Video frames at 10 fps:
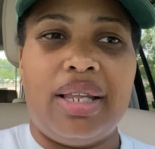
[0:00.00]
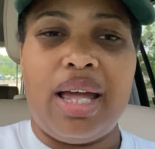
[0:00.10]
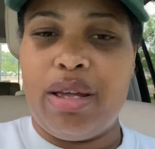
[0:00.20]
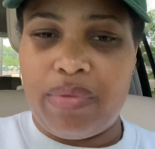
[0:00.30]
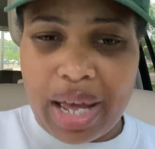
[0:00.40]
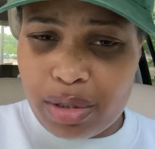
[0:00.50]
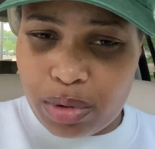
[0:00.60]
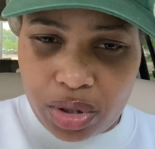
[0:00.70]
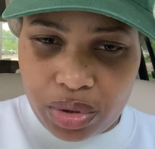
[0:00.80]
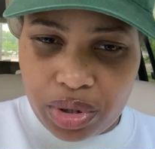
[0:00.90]
if that's
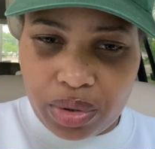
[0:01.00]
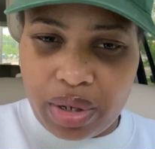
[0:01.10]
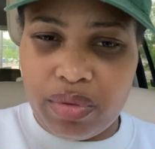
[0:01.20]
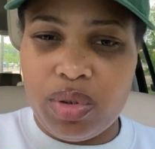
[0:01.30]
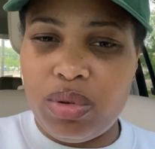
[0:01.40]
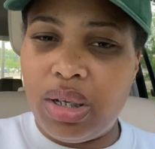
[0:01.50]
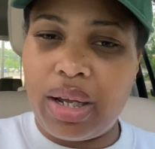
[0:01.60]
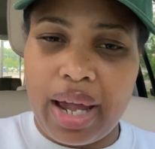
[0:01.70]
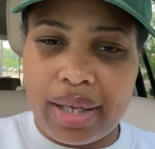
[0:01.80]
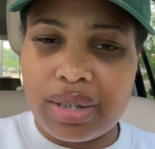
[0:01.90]
what you do, if you
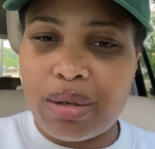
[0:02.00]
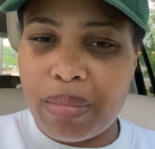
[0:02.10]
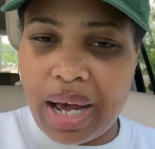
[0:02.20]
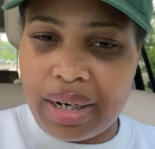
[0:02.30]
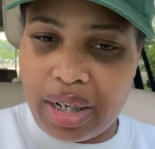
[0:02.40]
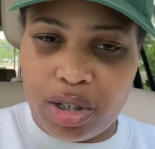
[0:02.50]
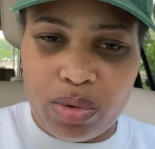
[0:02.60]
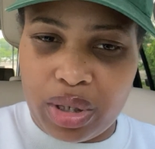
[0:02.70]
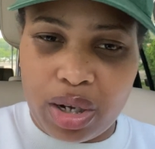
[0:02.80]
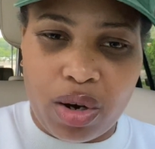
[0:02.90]
look at somebody and you
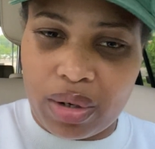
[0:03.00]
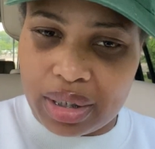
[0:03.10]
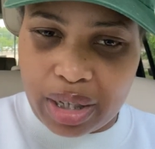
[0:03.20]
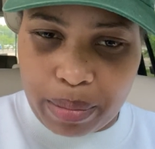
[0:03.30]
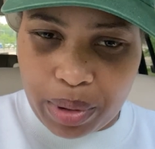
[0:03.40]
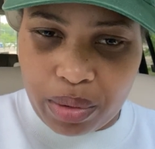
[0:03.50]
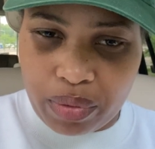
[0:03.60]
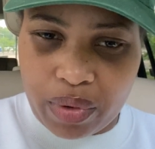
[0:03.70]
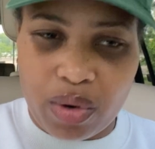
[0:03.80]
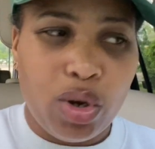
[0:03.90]
think, oh, because they
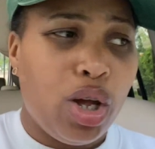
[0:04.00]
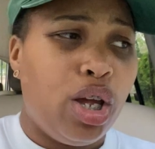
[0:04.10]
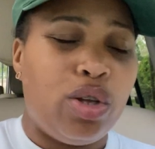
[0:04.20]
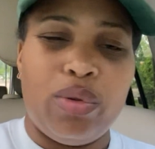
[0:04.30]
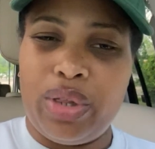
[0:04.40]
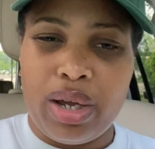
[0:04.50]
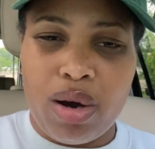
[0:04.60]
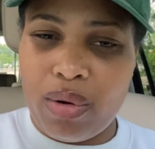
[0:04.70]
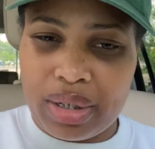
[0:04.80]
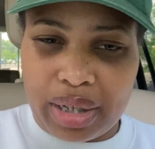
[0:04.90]
beautiful, you think,
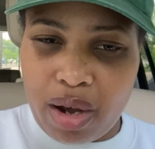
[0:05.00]
oh, because they